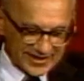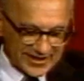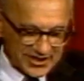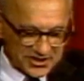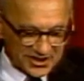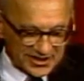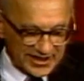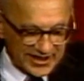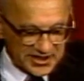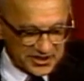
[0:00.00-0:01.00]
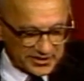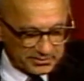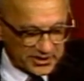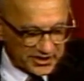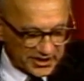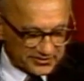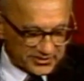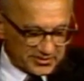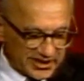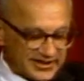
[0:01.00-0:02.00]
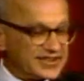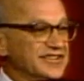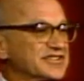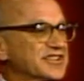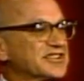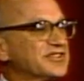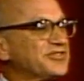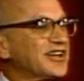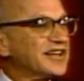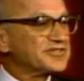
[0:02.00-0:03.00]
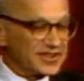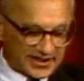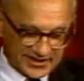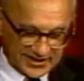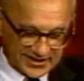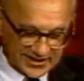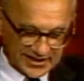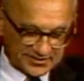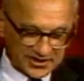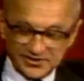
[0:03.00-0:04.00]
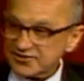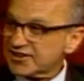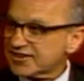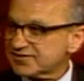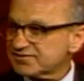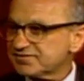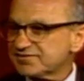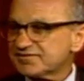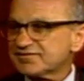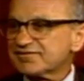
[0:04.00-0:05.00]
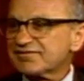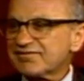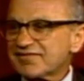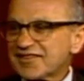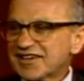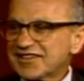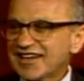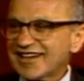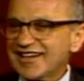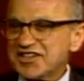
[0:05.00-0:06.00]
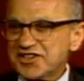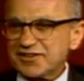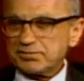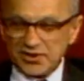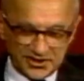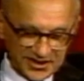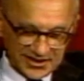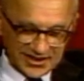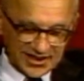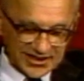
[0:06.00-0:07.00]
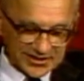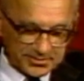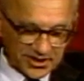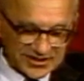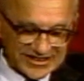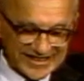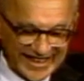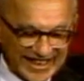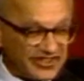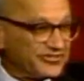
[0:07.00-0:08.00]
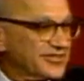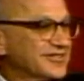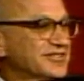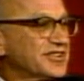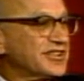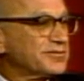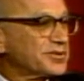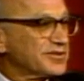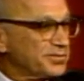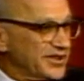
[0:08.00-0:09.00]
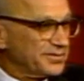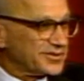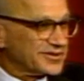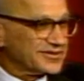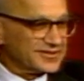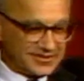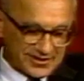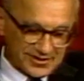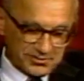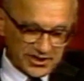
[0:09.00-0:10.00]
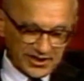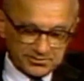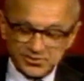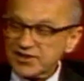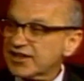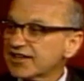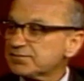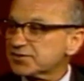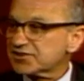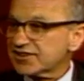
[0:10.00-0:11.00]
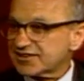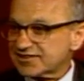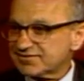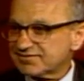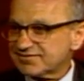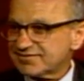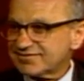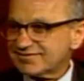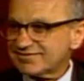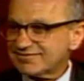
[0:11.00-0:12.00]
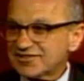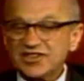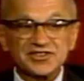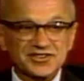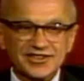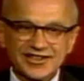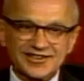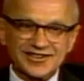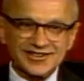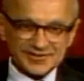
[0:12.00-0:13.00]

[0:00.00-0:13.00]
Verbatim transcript: He took the eight year period from 1965 to 1973. In that eight year period, the hospital staff, the number of people, went up 28%. Incidentally,